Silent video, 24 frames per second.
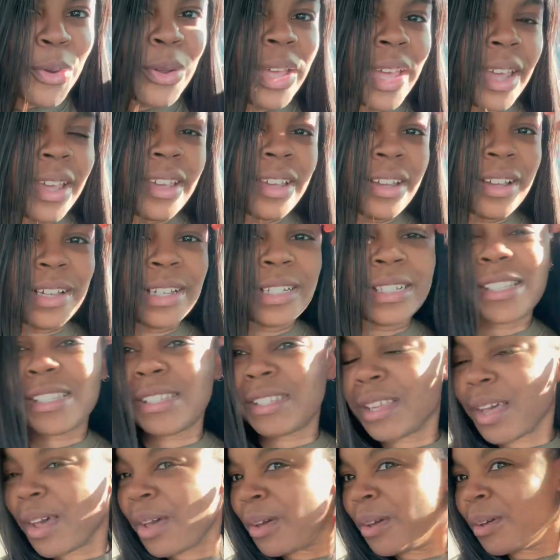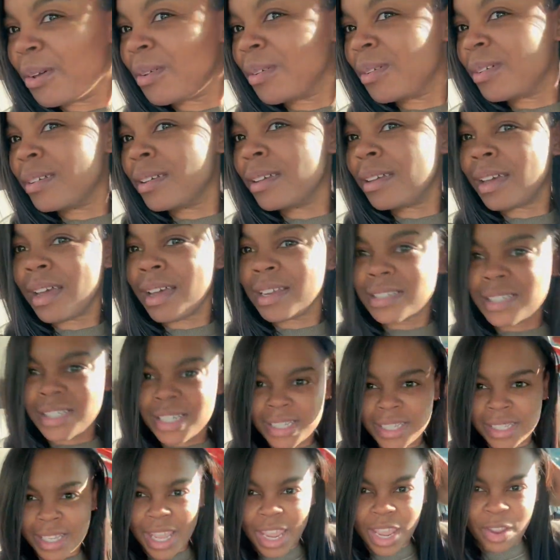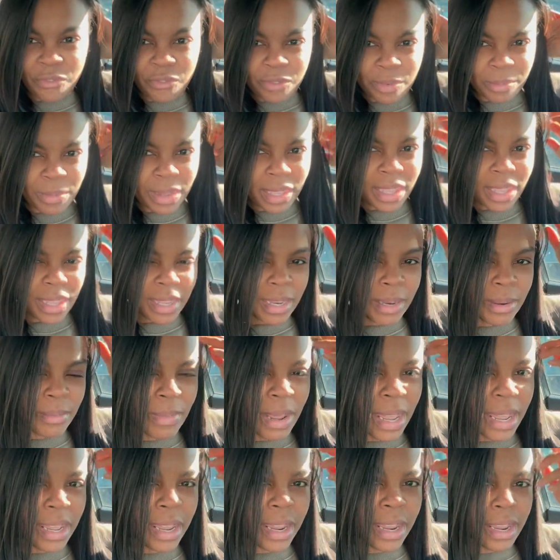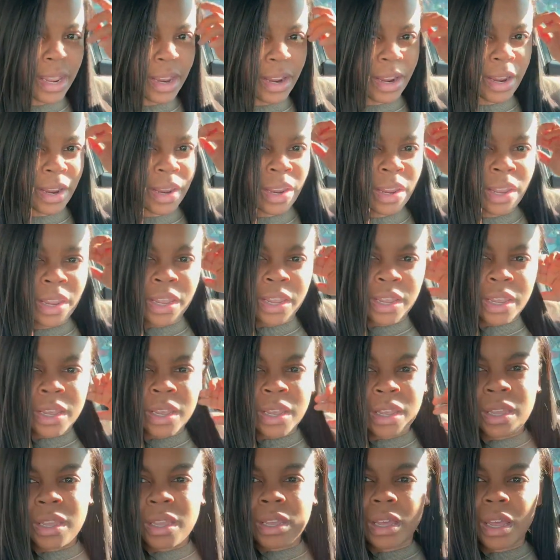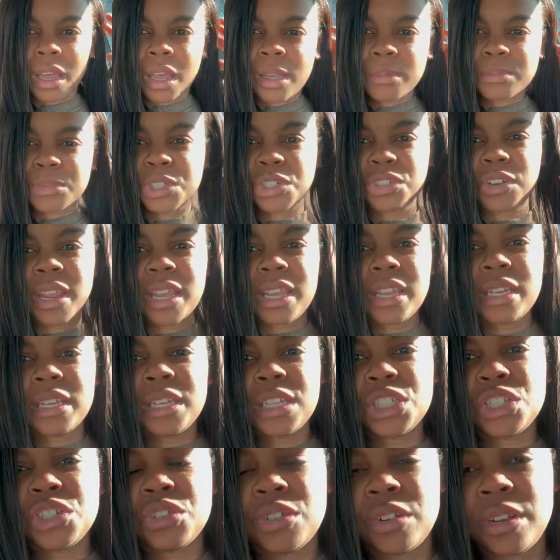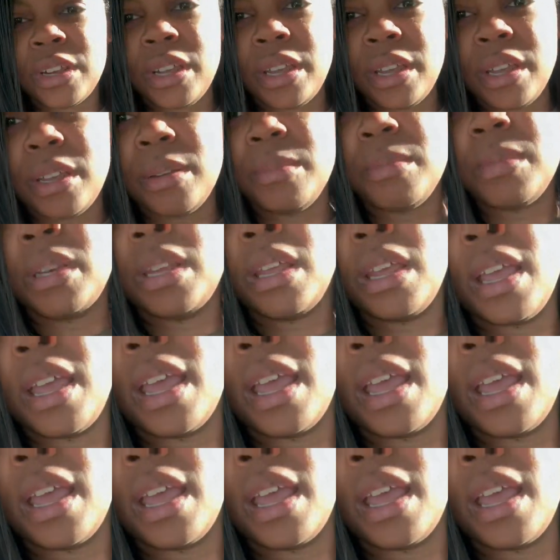Okay, y'all, so I just came from getting my hair straightened and trimmed,